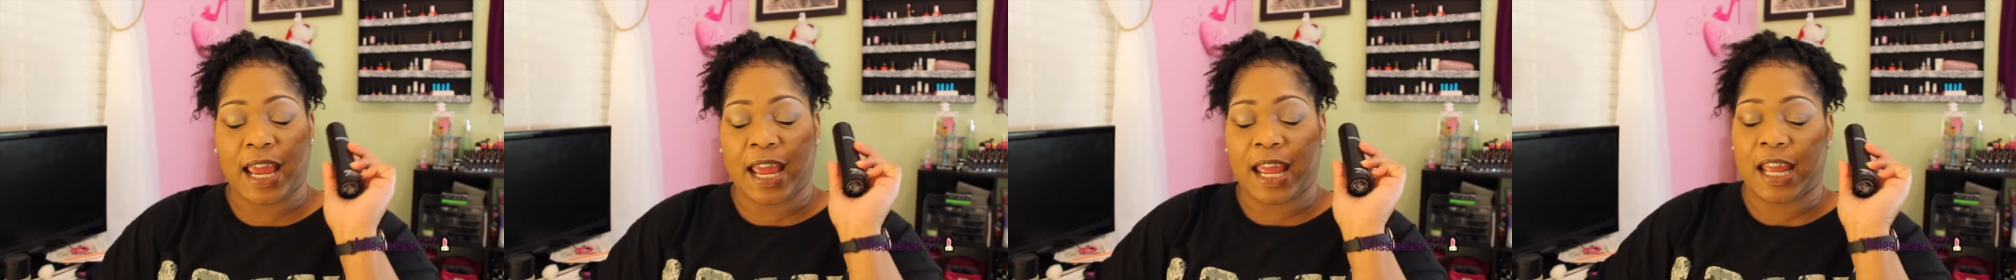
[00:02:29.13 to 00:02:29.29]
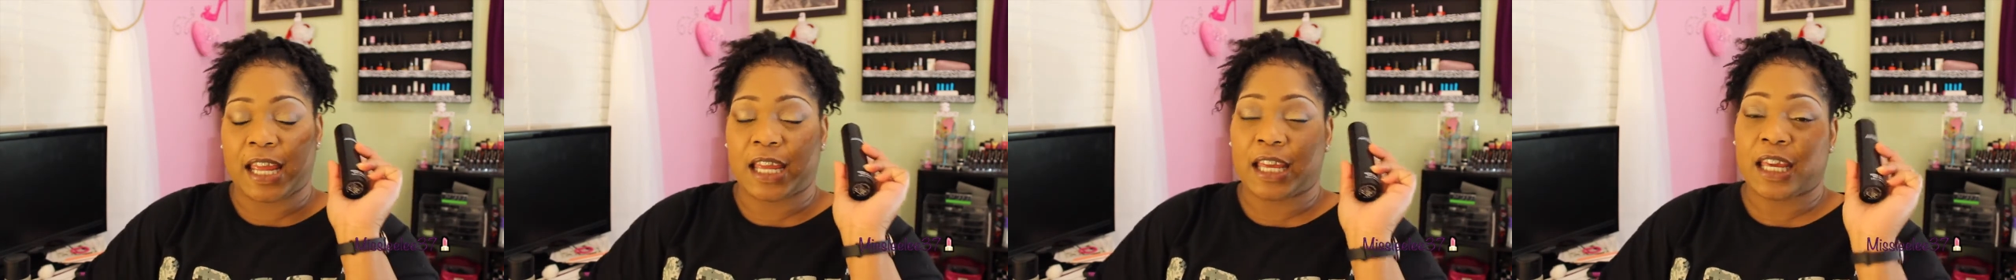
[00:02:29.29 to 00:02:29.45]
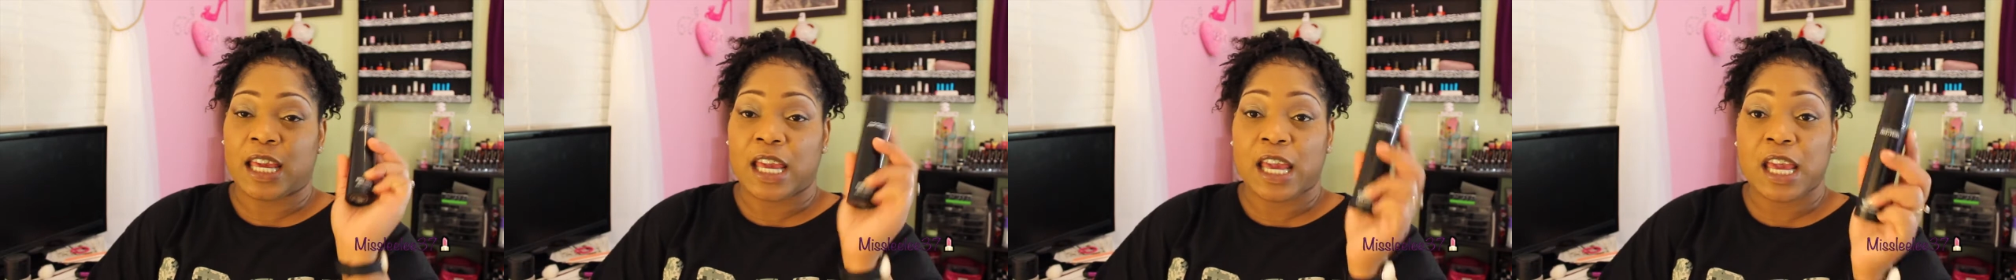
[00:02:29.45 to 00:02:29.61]

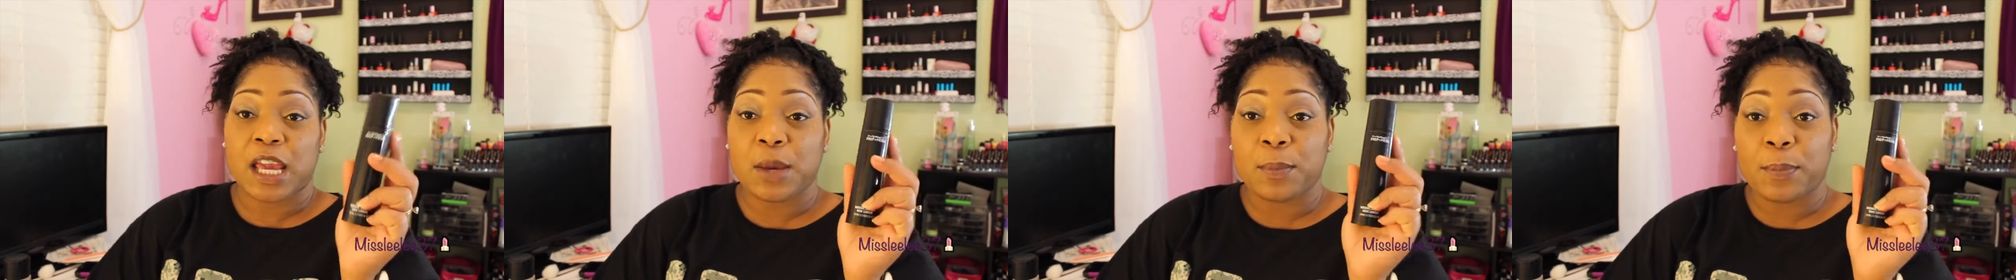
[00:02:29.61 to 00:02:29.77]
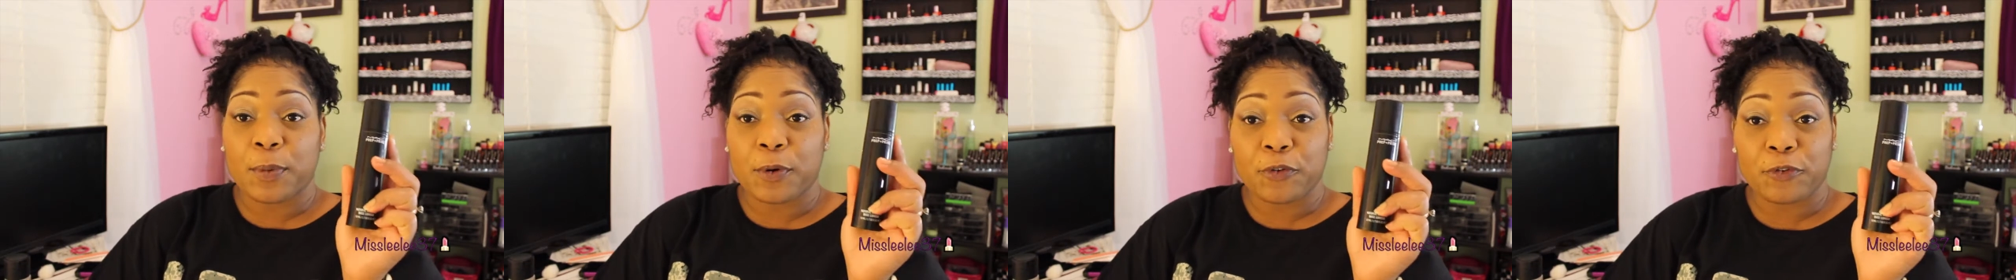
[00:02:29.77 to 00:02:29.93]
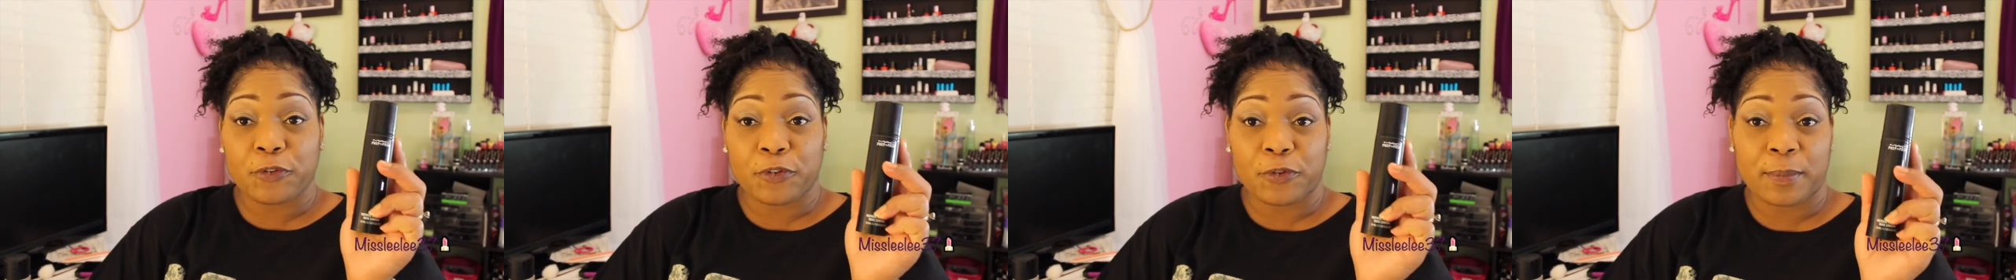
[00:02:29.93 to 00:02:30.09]
a
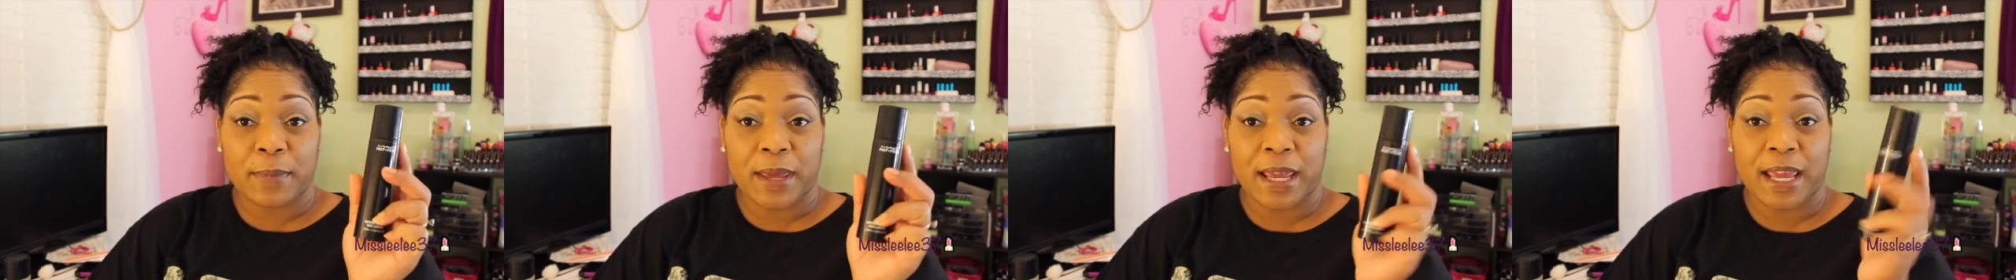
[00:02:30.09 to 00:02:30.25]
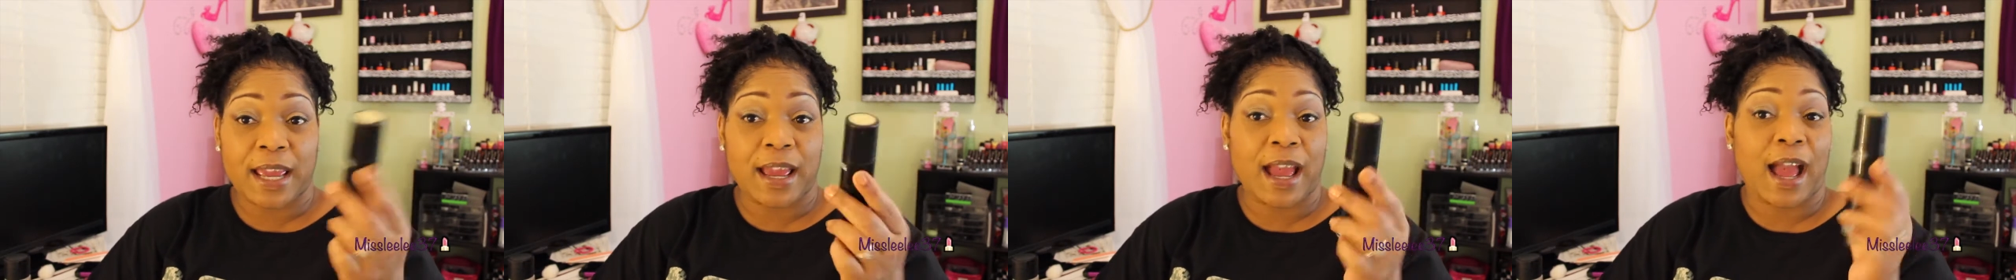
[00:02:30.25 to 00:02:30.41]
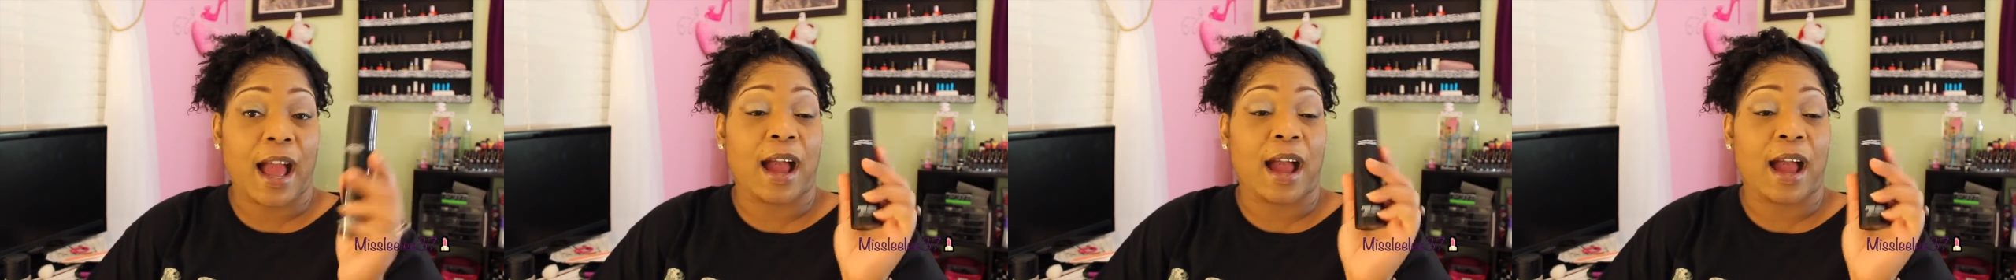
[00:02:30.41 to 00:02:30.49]
keeper for me.